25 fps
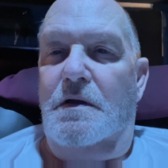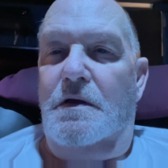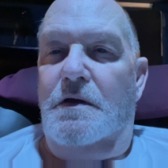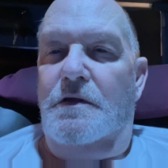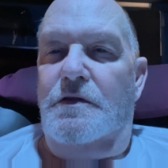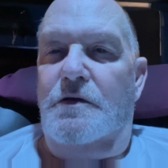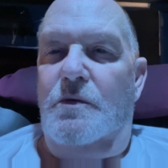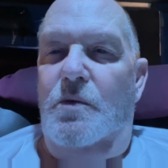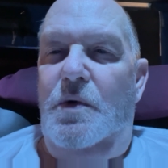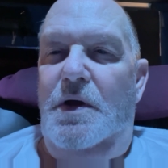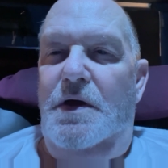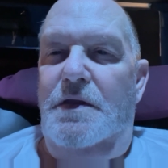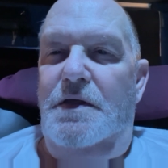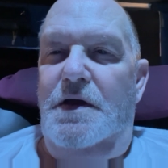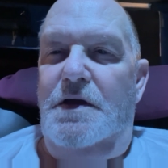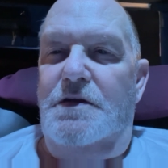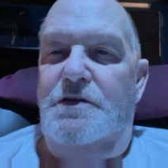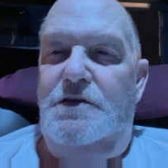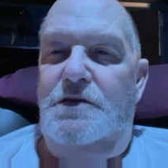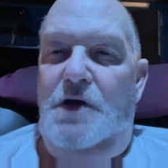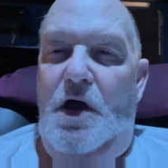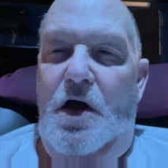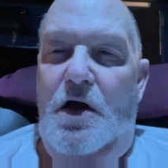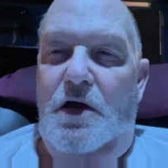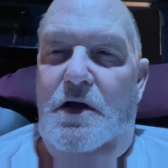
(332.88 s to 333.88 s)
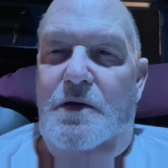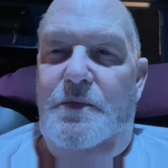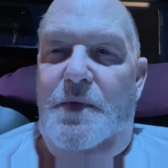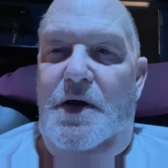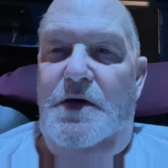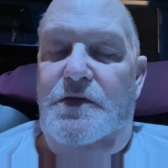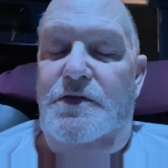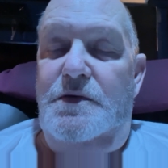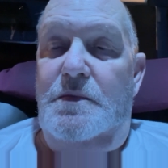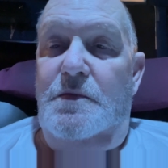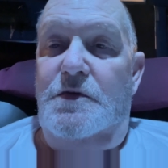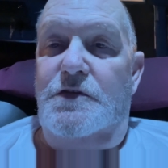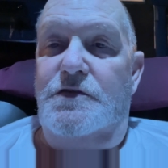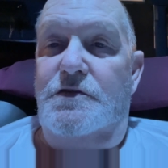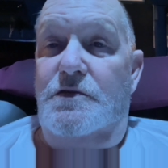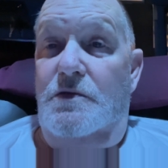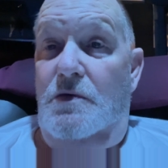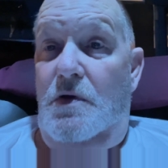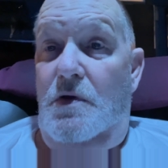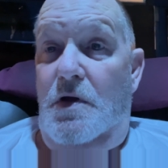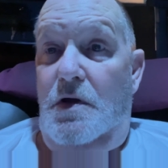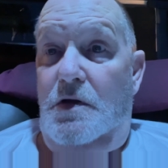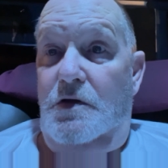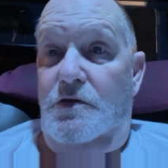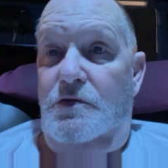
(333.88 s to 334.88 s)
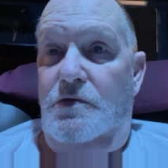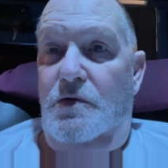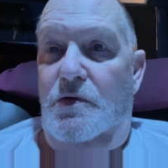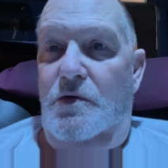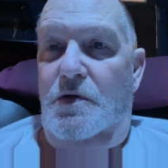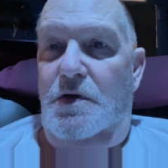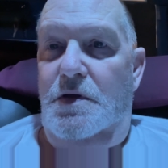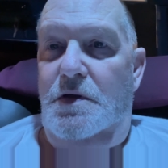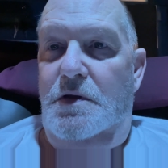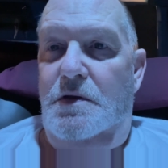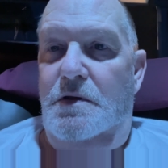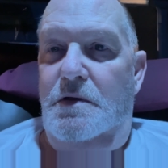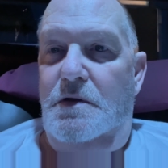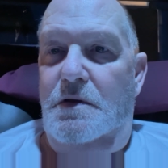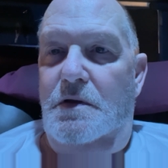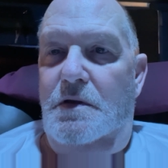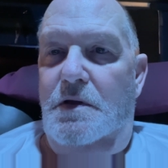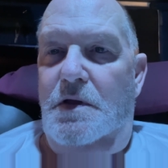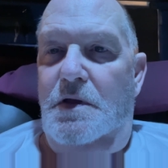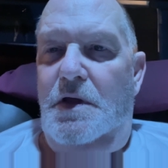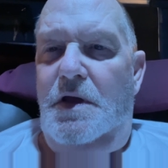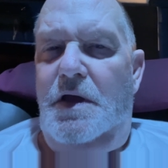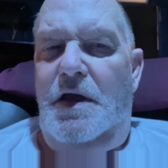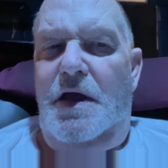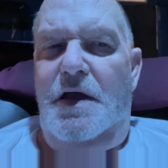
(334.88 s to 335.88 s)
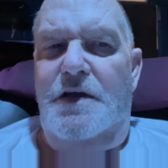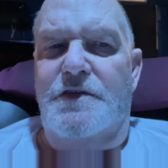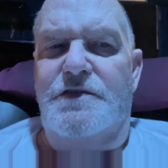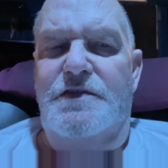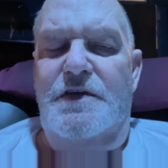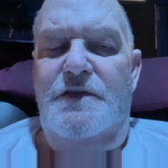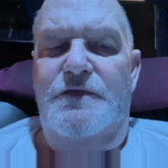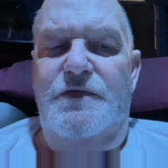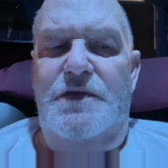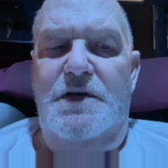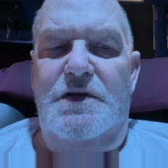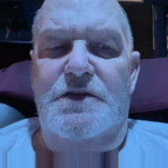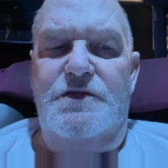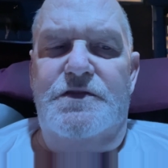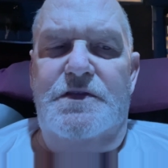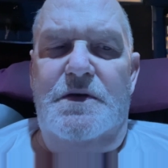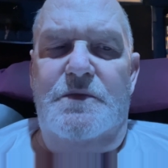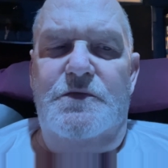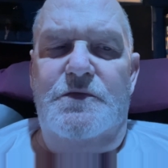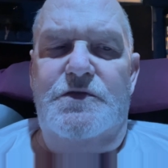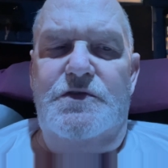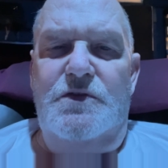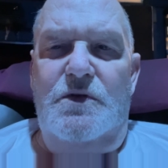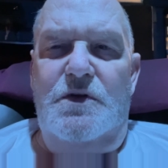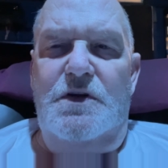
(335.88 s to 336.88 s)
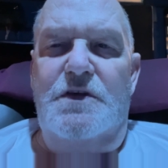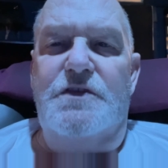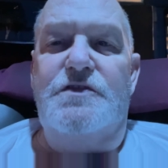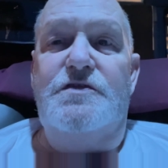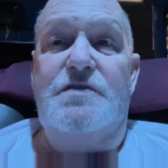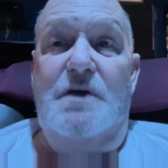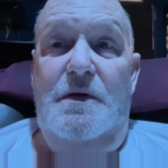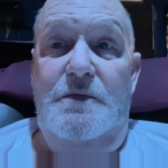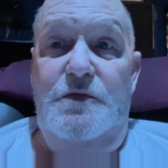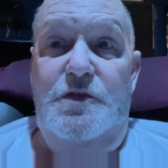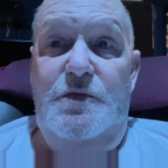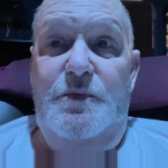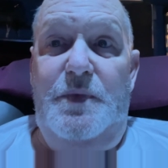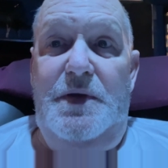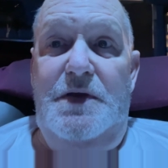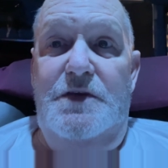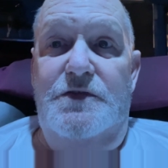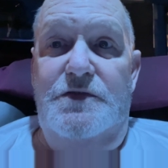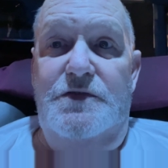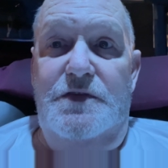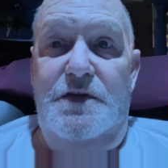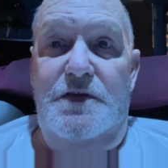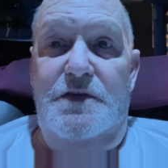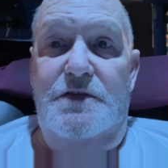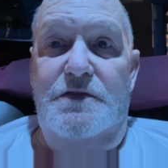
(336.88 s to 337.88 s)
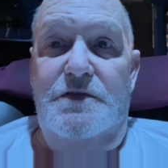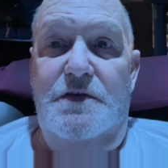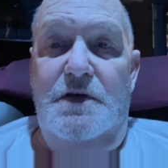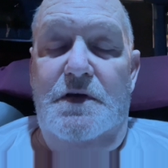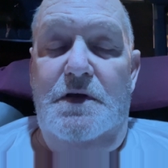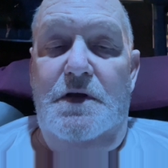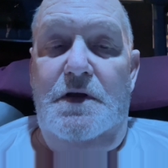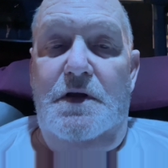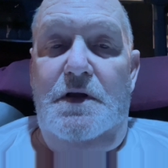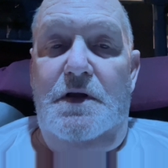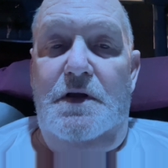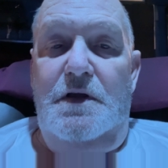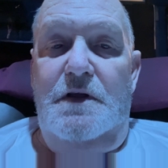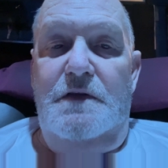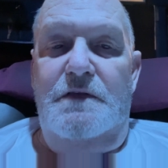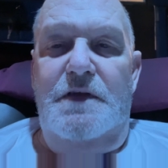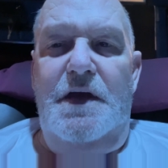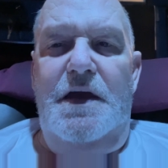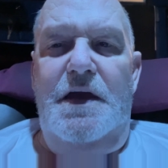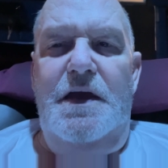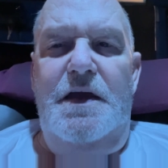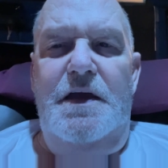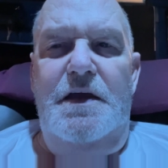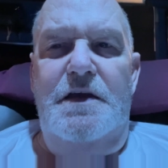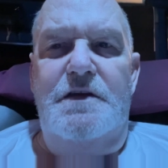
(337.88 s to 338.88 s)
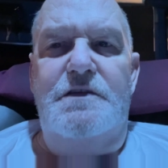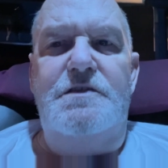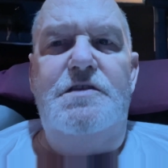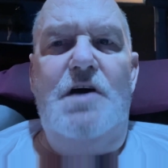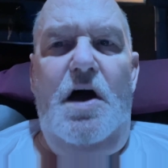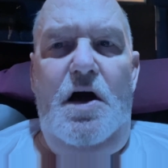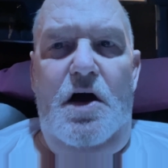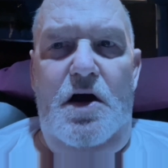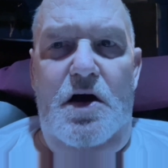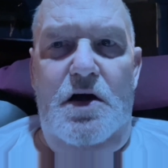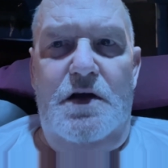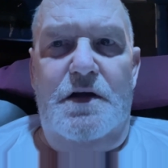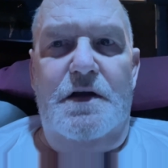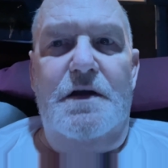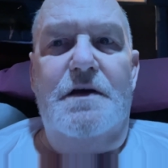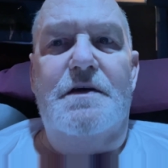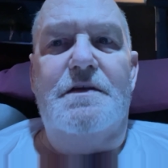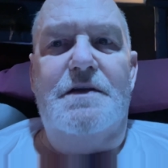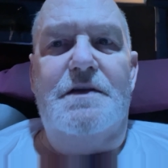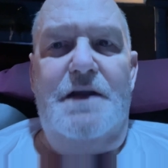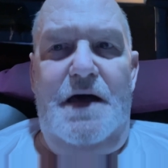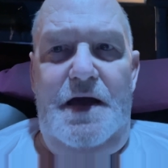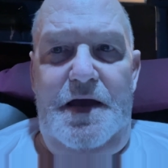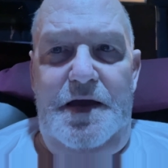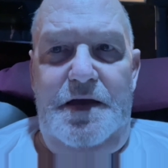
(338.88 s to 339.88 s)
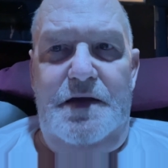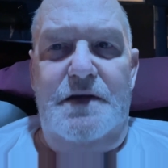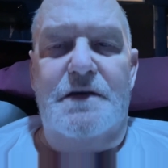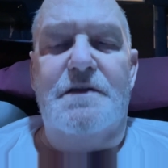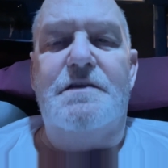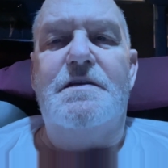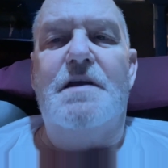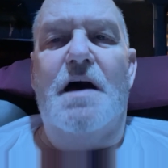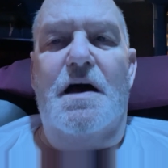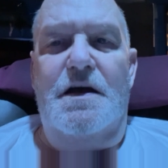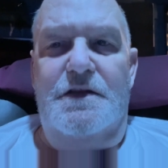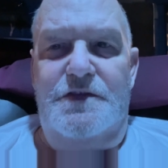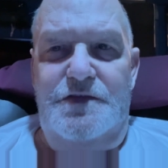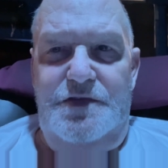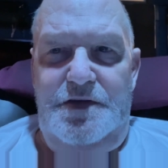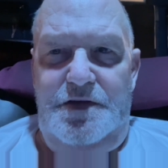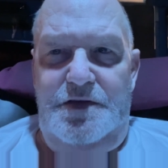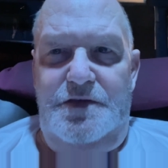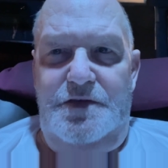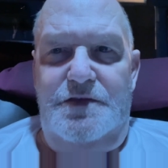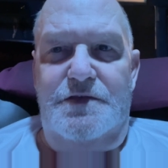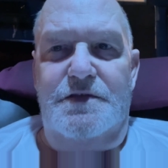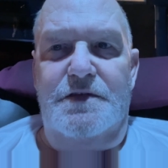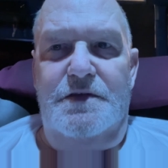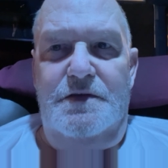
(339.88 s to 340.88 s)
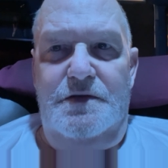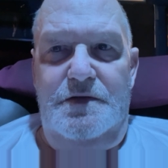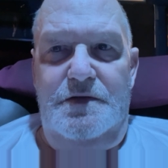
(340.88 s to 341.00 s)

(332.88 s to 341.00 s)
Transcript: The way they talk about them is derogatory, as if they're some sort of subspecies. They talk like Nazis.